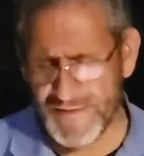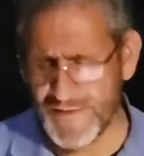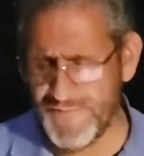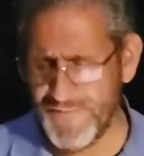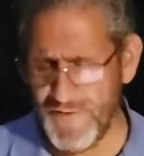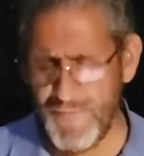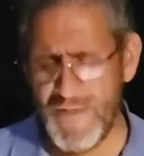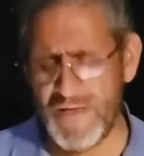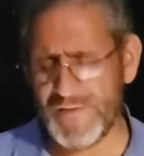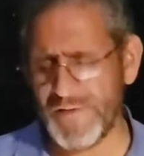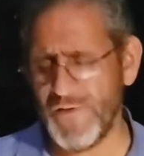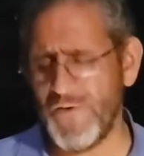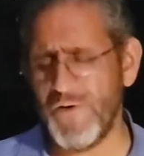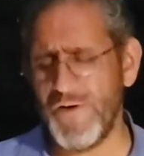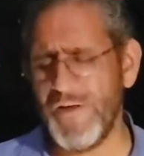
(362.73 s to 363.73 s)
from us,
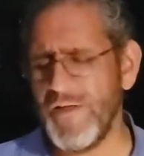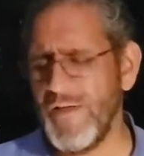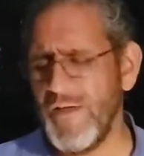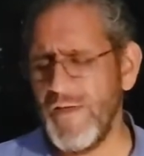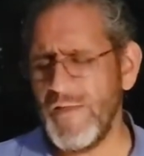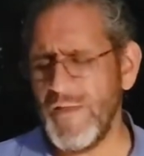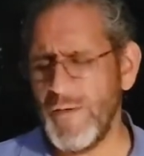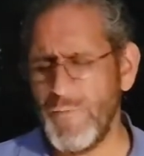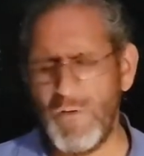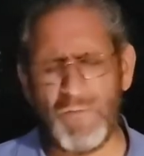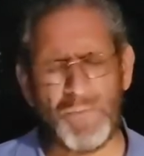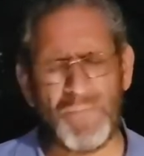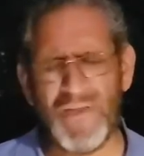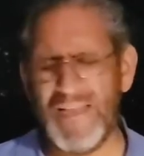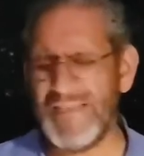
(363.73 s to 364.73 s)
Lord, that we would
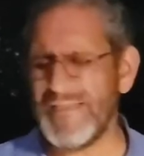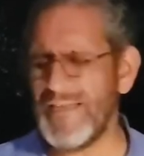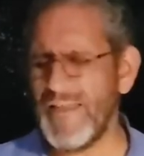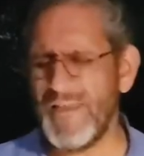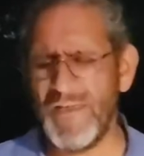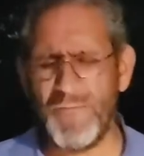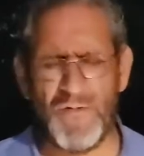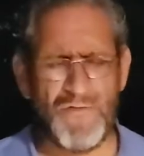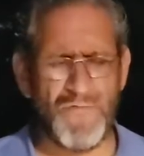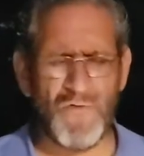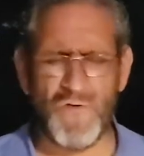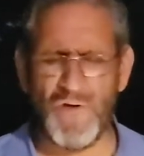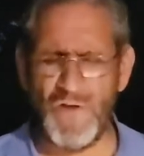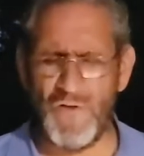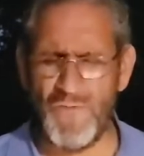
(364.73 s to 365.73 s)
place nothing
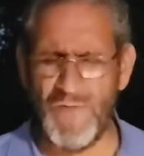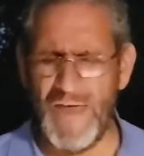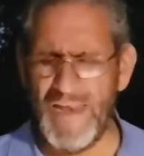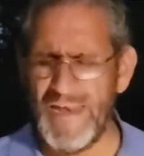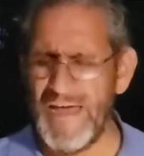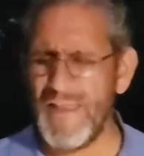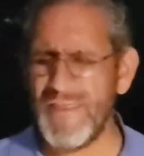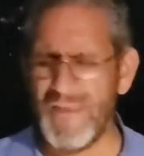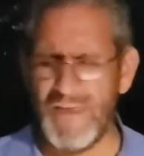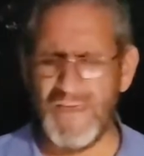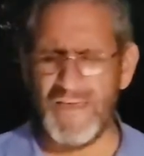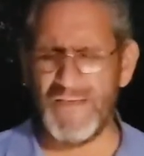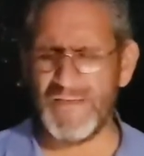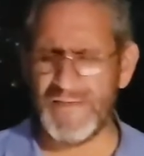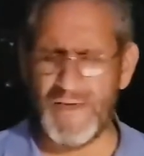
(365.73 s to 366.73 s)
before you, that nothing
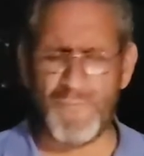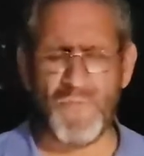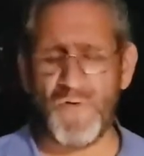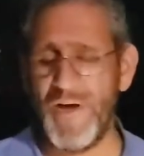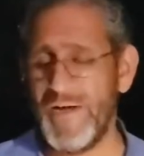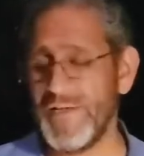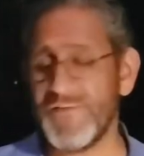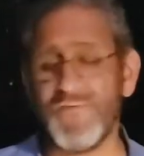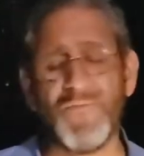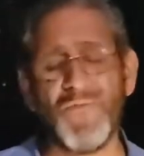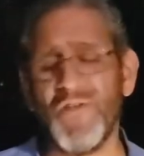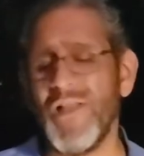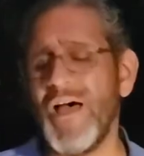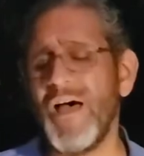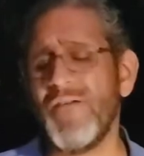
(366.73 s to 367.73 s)
can separate us from your
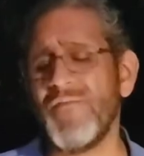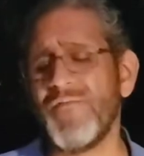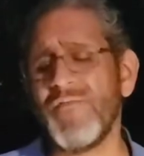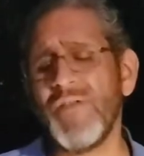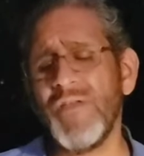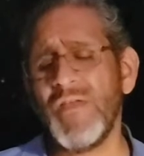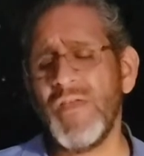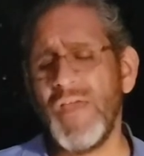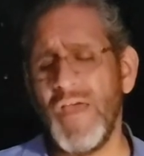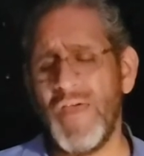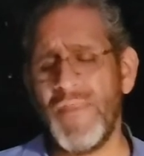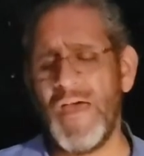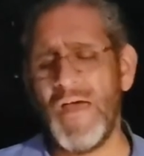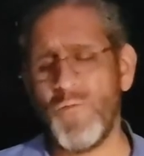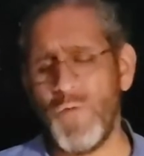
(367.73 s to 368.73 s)
love,
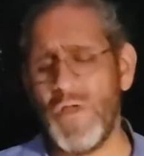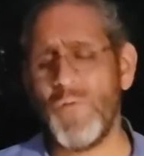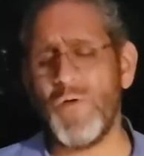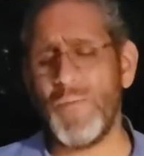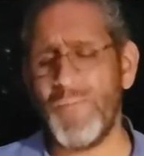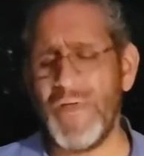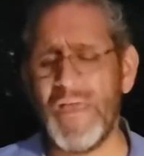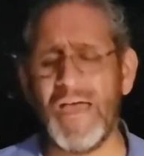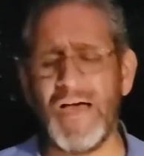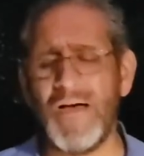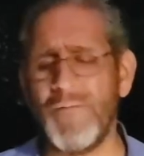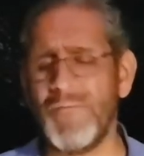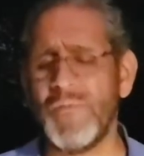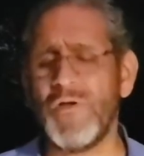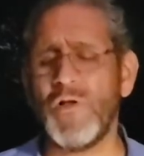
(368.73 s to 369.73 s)
and that we would
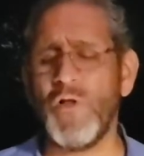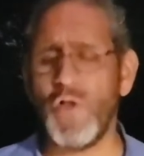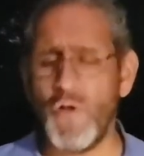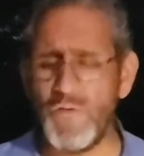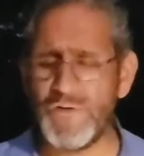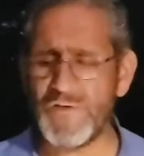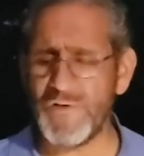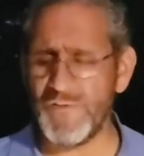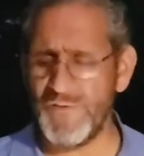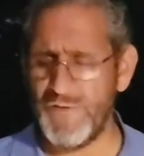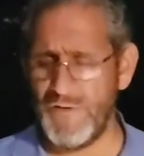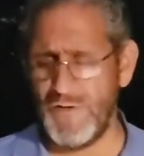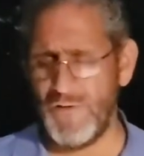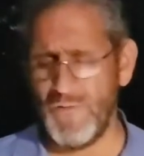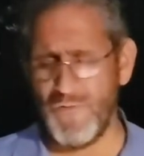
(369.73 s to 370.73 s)
become closer to
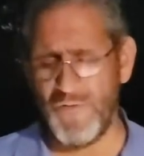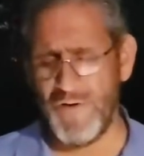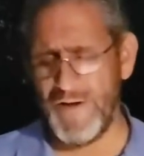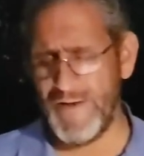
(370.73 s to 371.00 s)
you, Lord,